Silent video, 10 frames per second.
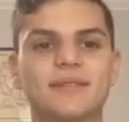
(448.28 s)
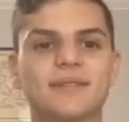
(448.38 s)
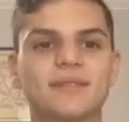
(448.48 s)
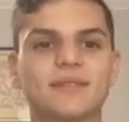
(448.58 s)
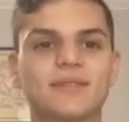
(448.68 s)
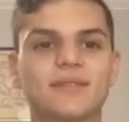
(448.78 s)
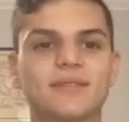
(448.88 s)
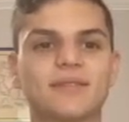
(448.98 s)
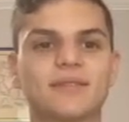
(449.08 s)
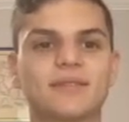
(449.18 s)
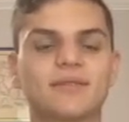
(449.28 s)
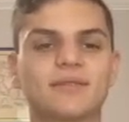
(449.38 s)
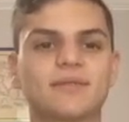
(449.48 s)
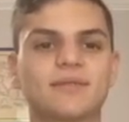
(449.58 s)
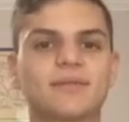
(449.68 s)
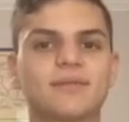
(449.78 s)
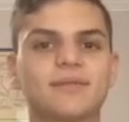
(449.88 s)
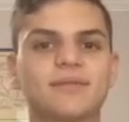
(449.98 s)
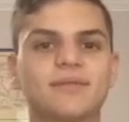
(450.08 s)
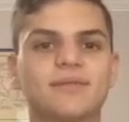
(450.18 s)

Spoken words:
This person isn't speaking.